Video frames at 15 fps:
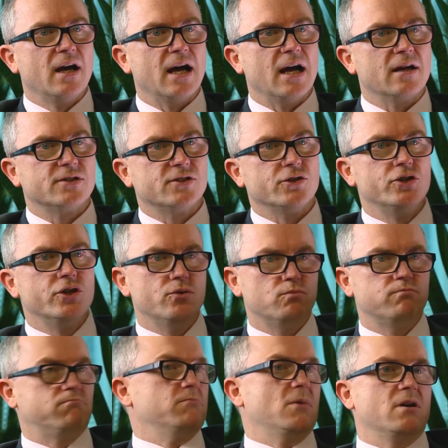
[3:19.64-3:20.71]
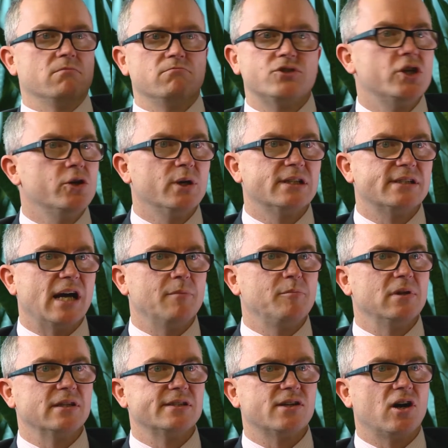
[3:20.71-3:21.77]
Uh, so you, uh, two
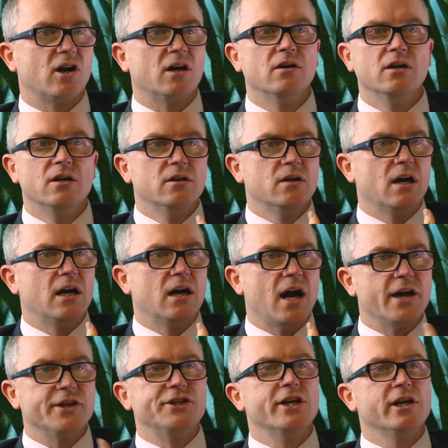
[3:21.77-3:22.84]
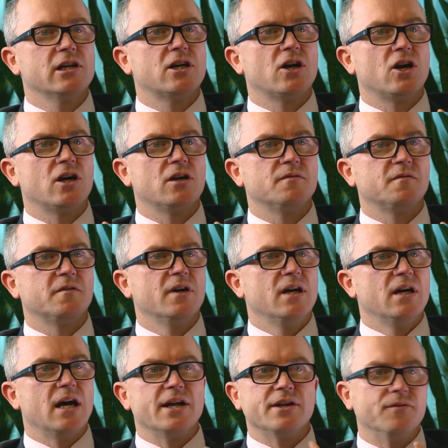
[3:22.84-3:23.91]
examples are uh, a yield curve
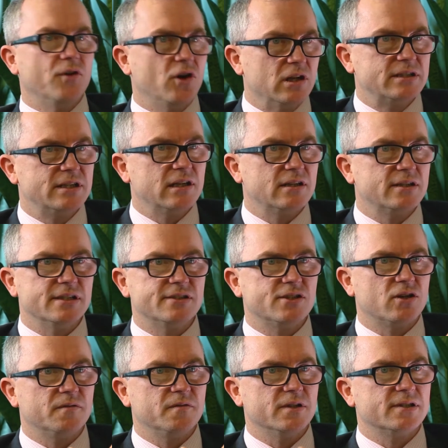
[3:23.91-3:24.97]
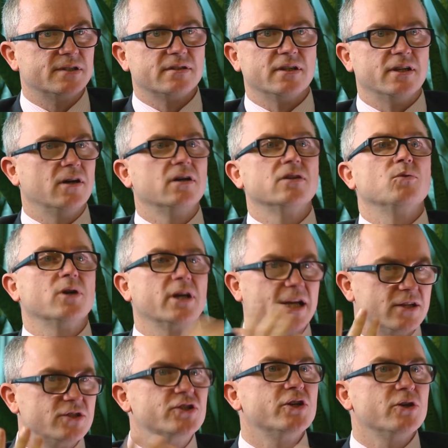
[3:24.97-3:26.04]
and a volatility surface. I don't want to
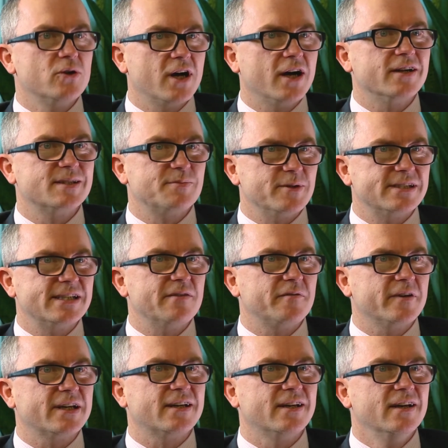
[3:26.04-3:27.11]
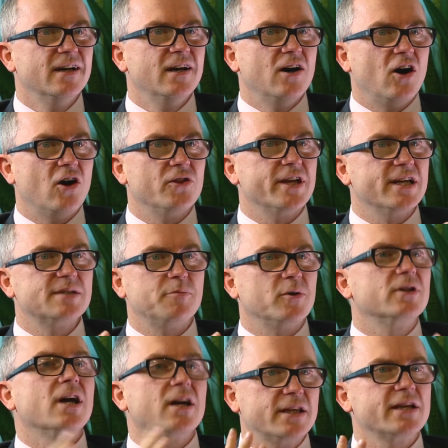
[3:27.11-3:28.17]
get too kind of specific on this,
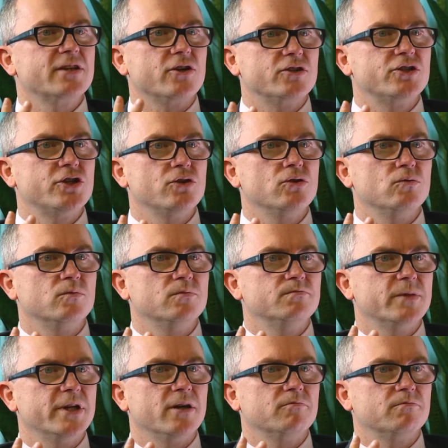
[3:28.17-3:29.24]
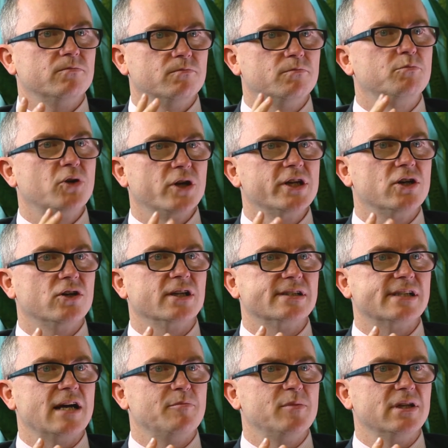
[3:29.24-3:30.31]
but I think they're two you know, pretty good
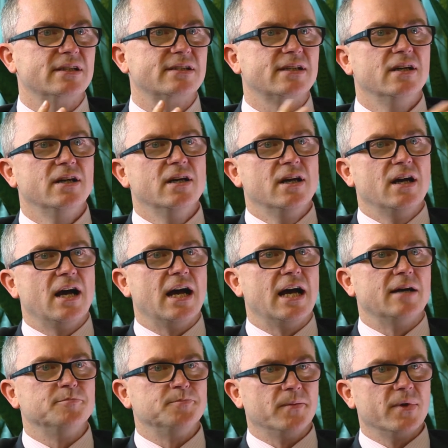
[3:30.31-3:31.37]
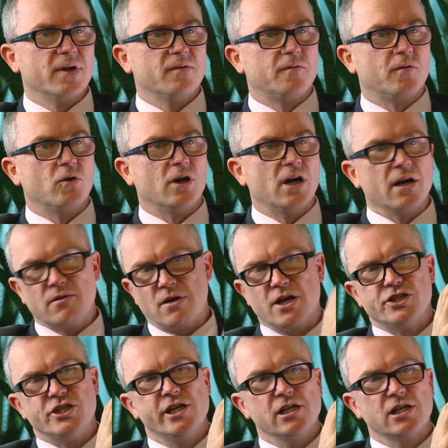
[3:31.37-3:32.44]
examples. Um, for a
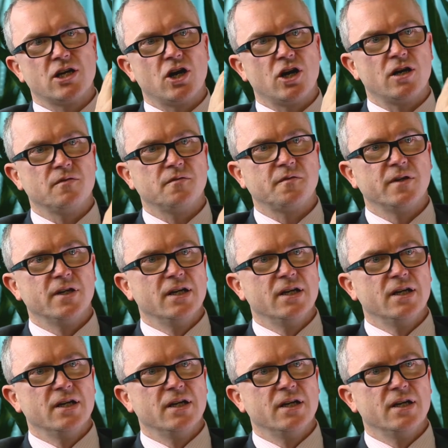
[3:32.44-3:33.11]
yield curve,